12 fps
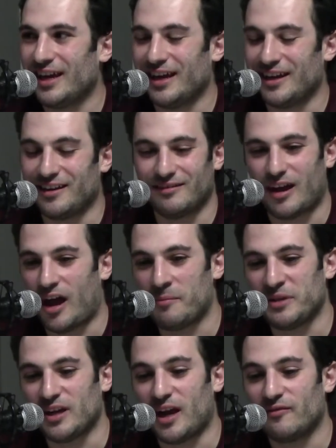and I
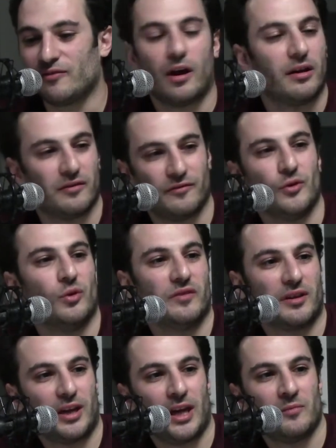mean I've gotten a few of
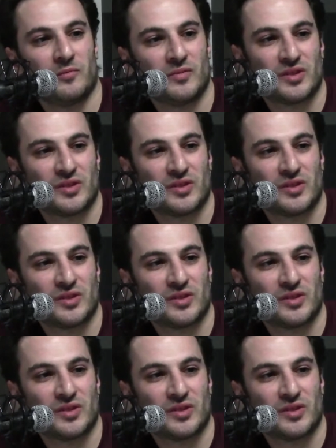their games,